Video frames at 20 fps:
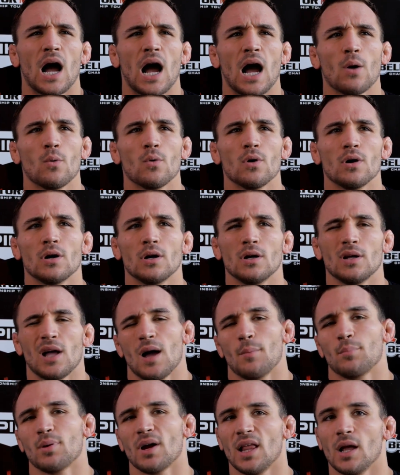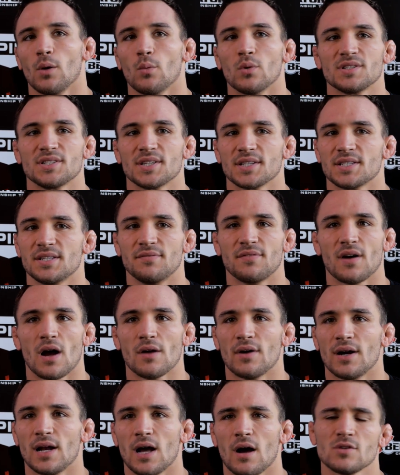I'm probably
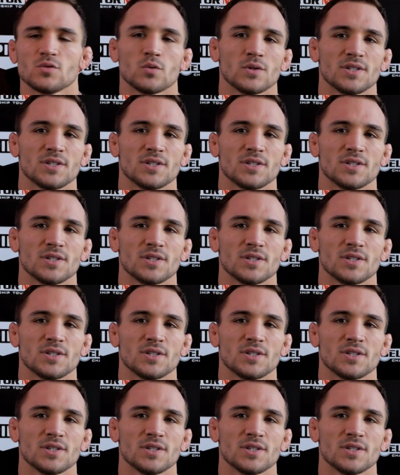165 right now. I was